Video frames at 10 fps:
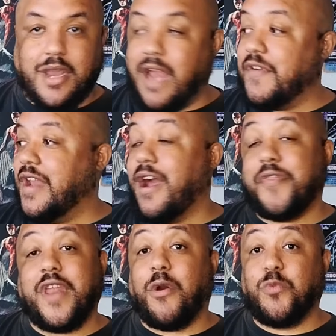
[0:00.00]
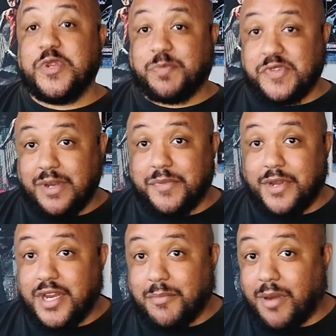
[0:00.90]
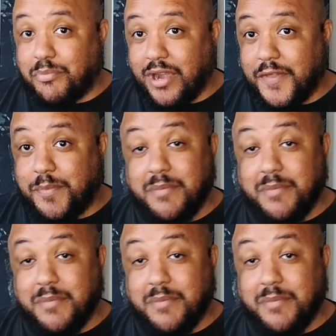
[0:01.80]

Every now and then I would whisper something under my breath,